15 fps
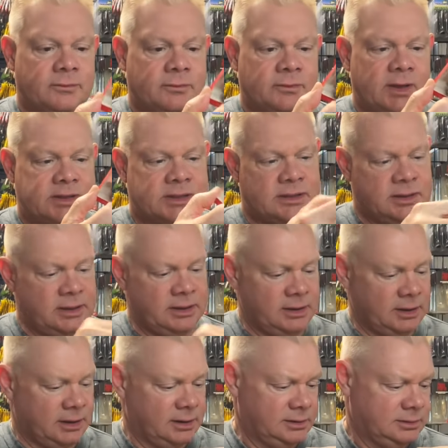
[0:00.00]
that's
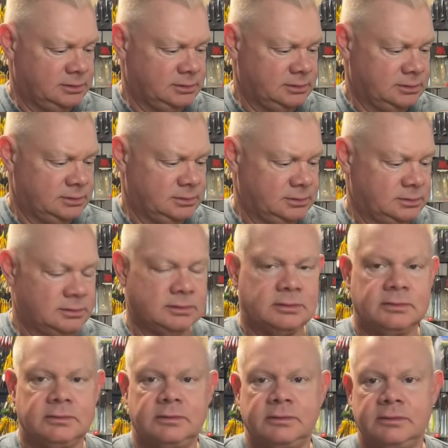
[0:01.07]
the
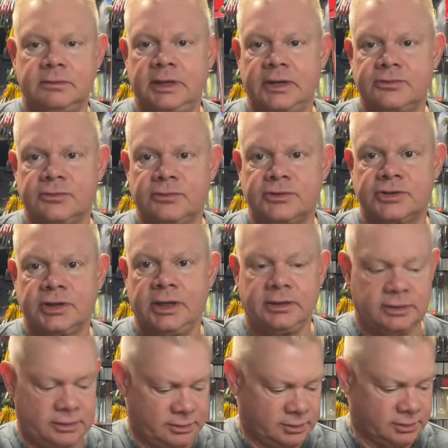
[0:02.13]
Natural
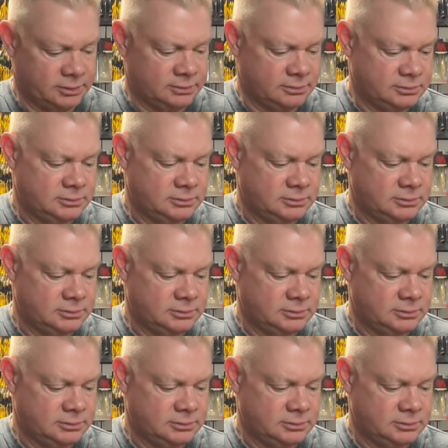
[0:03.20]
Shiner and